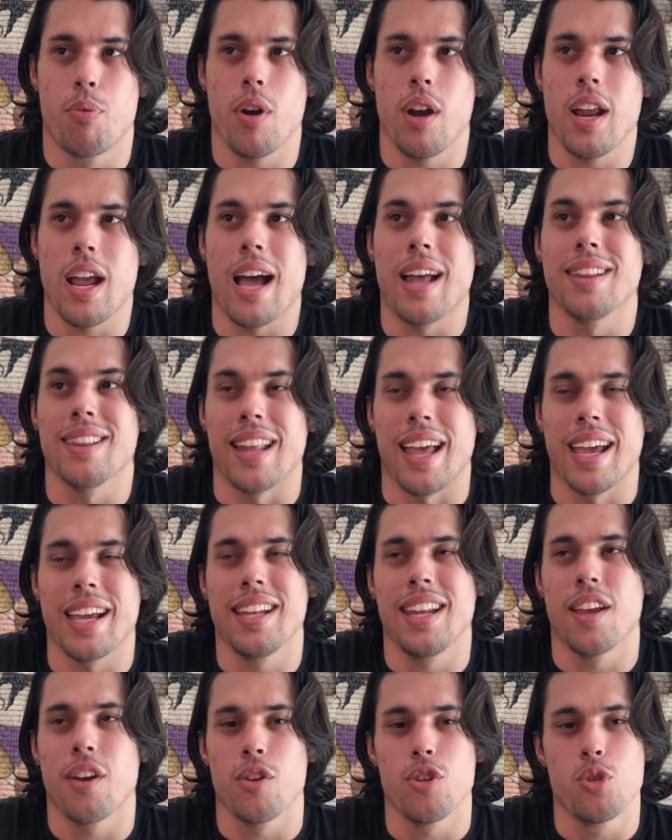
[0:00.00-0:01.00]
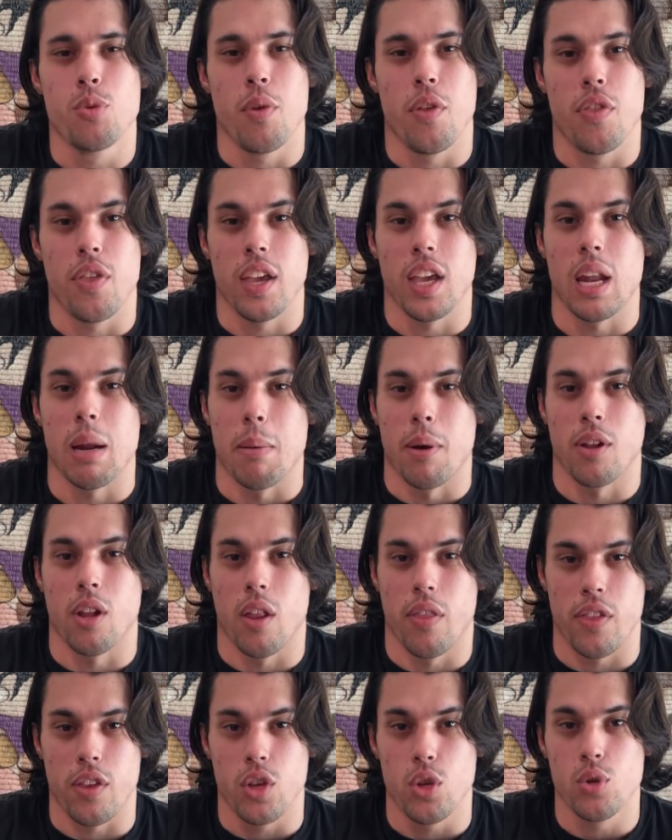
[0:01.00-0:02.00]
unlikely you're going to be thinking about all
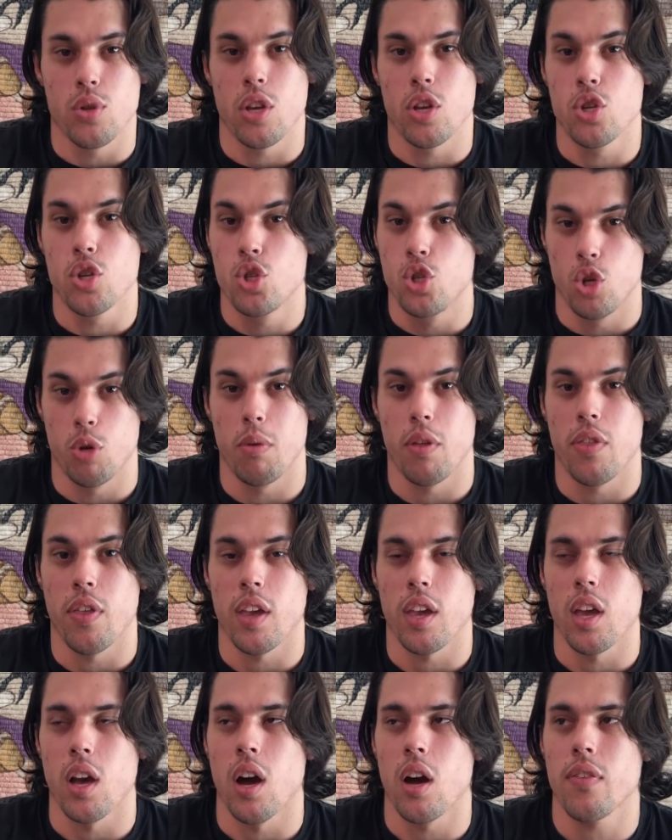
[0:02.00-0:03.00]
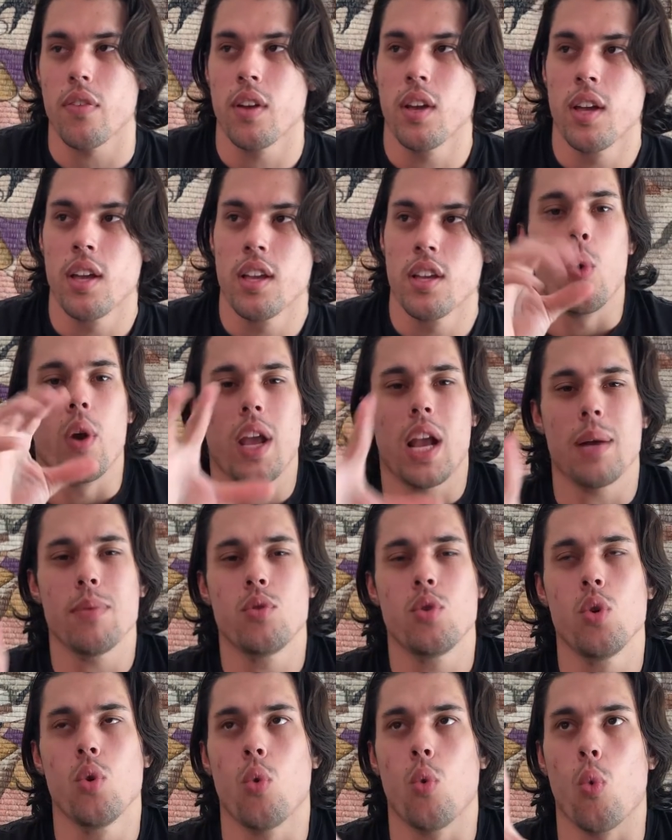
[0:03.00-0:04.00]
of the cues that you should be thinking of. When it comes
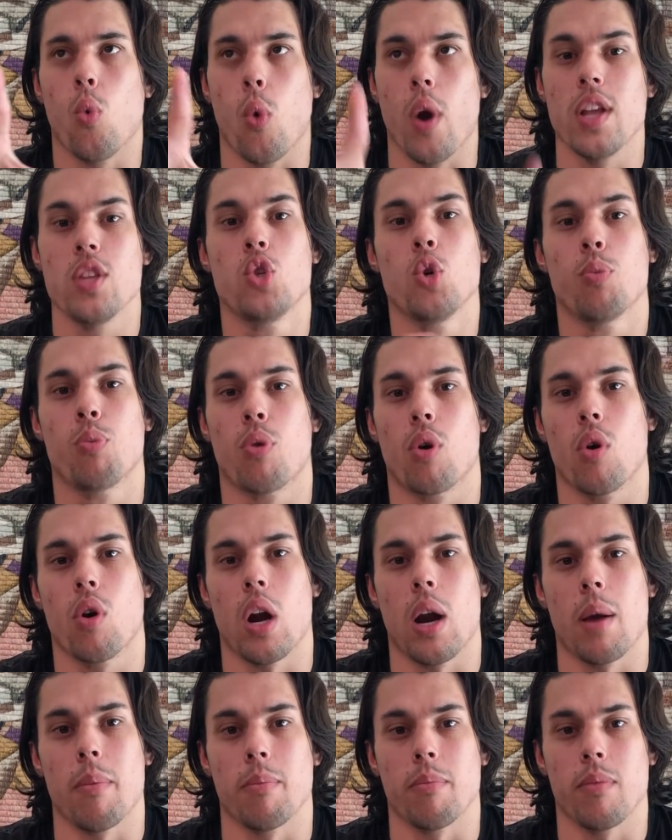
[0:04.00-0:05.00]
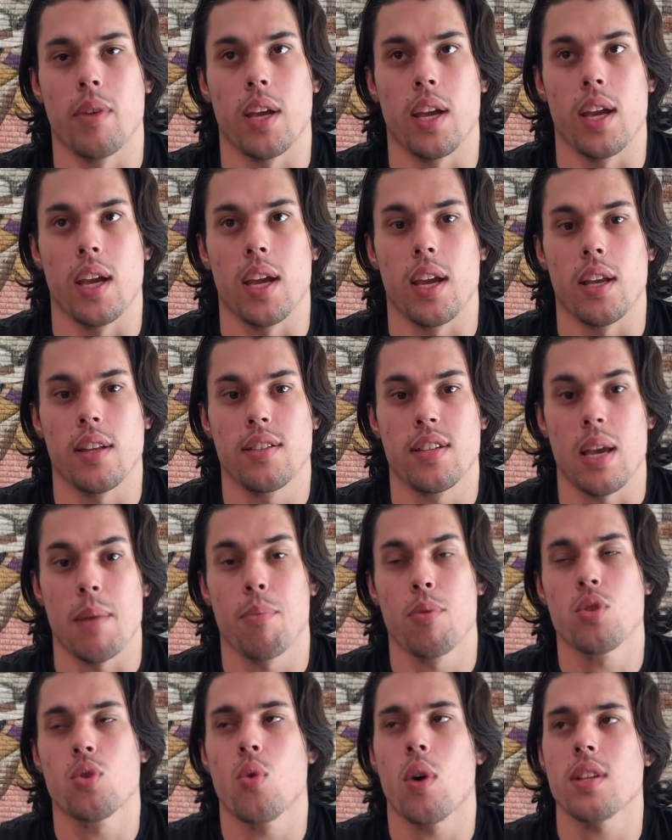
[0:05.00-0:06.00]
to when to program
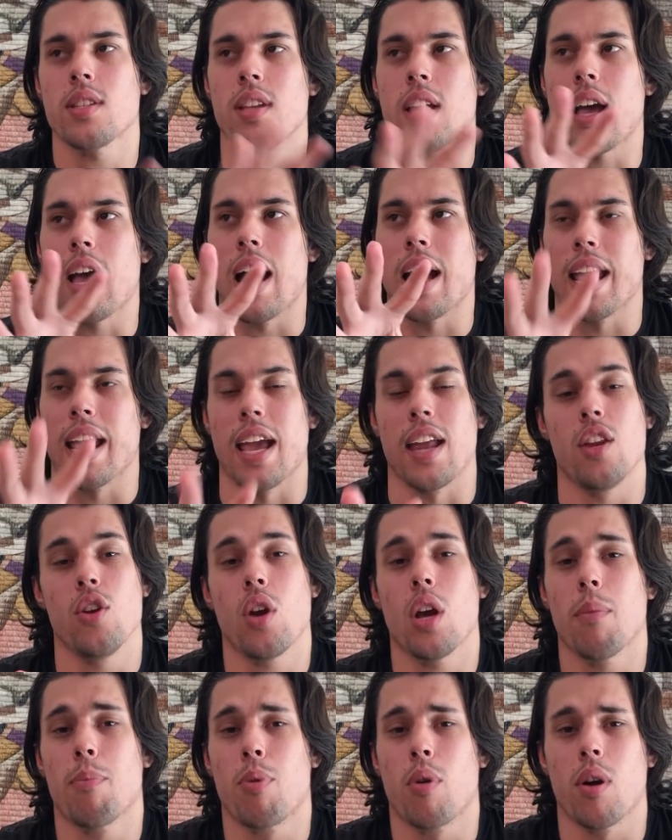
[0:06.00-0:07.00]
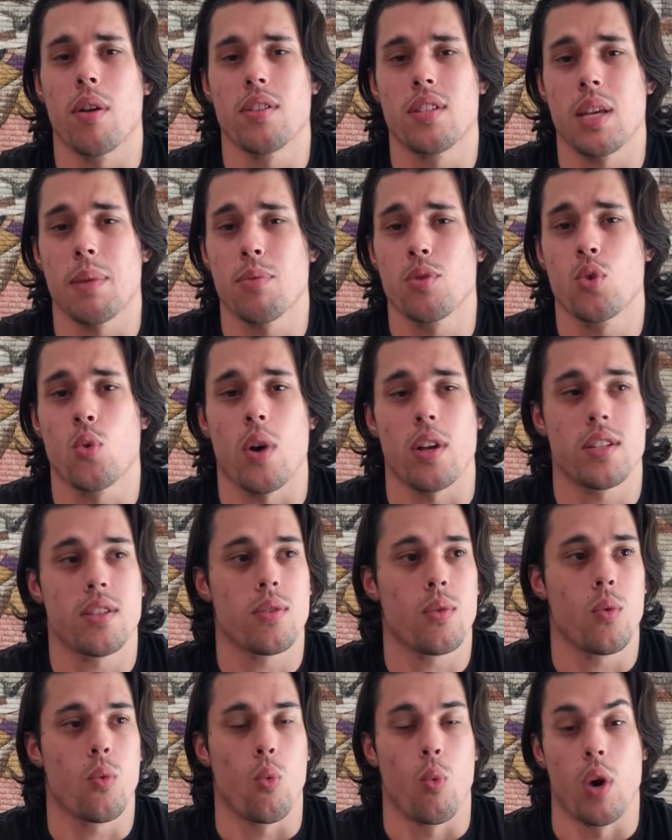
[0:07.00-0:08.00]
tempo squats, again, you can program tempo
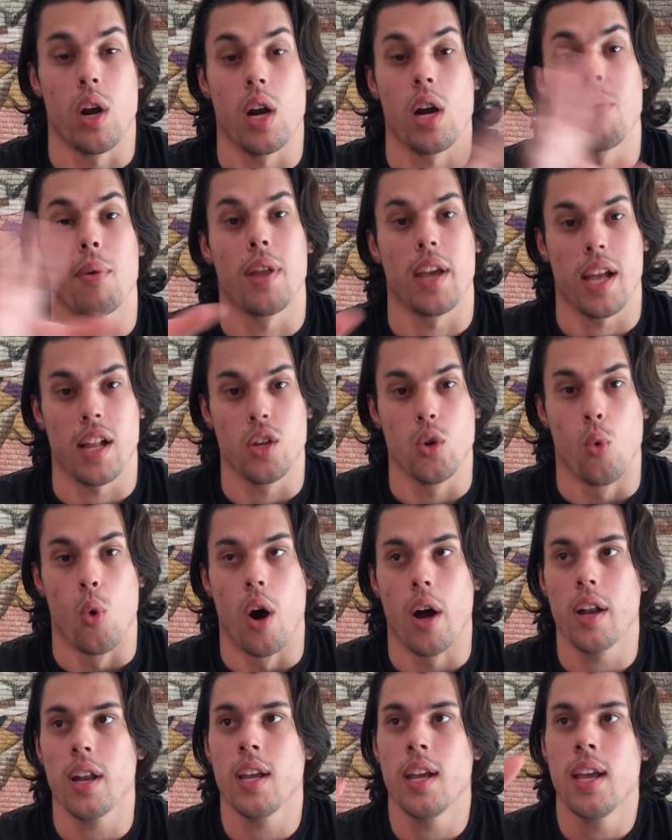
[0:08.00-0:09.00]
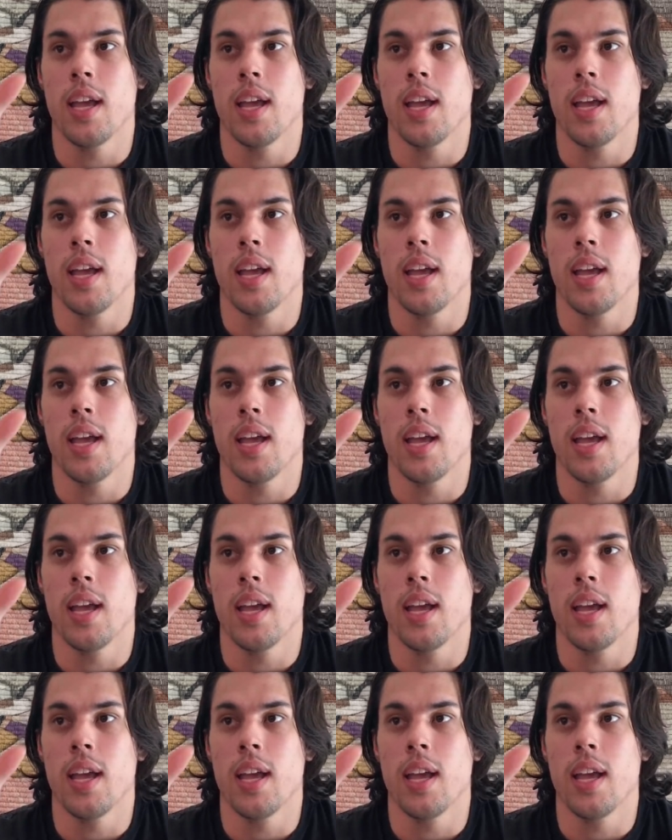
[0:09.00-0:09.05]
squats whenever the hell you want.